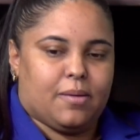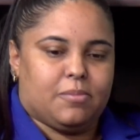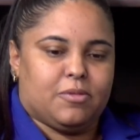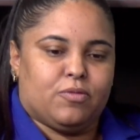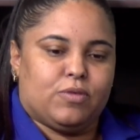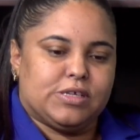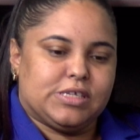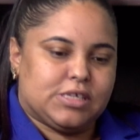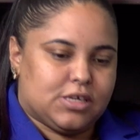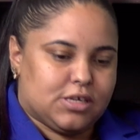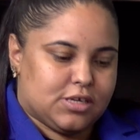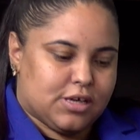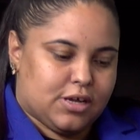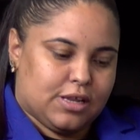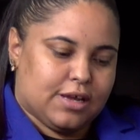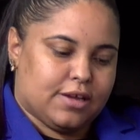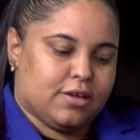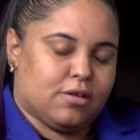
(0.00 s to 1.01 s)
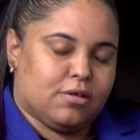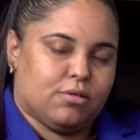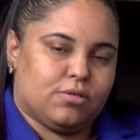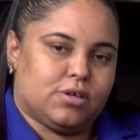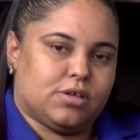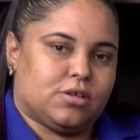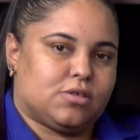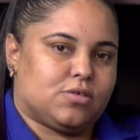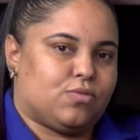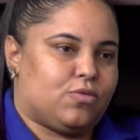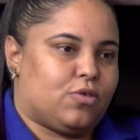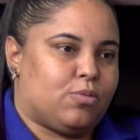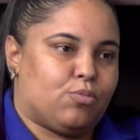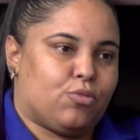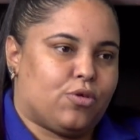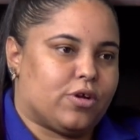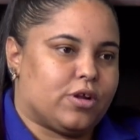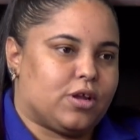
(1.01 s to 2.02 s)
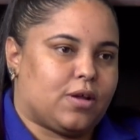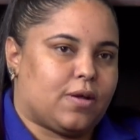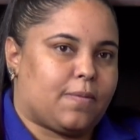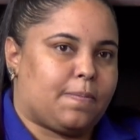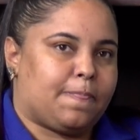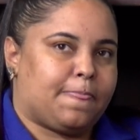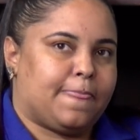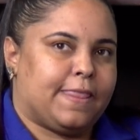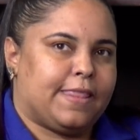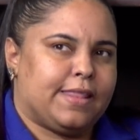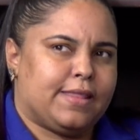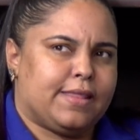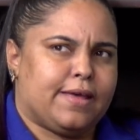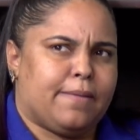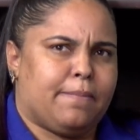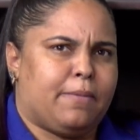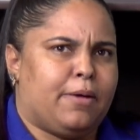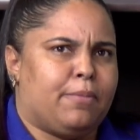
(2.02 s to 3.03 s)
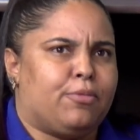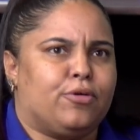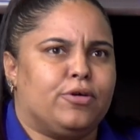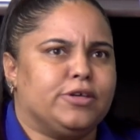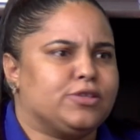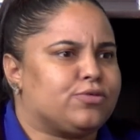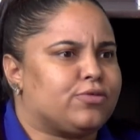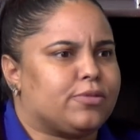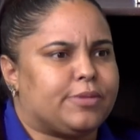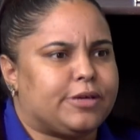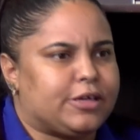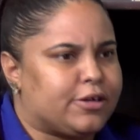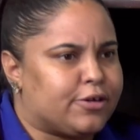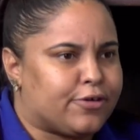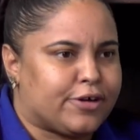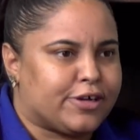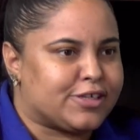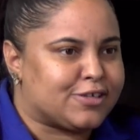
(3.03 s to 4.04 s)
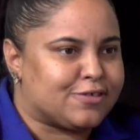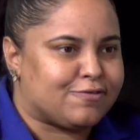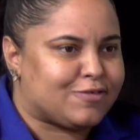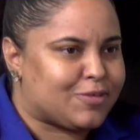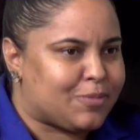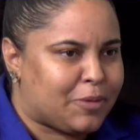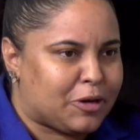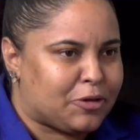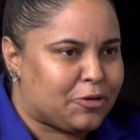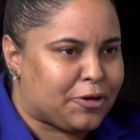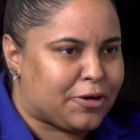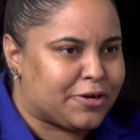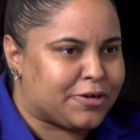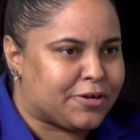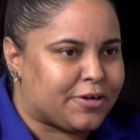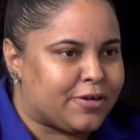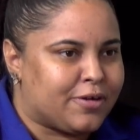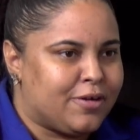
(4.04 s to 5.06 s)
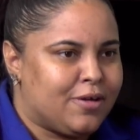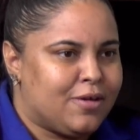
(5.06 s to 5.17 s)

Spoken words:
It wasn't until I noticed one morning that my boys were being aggressive to my daughter.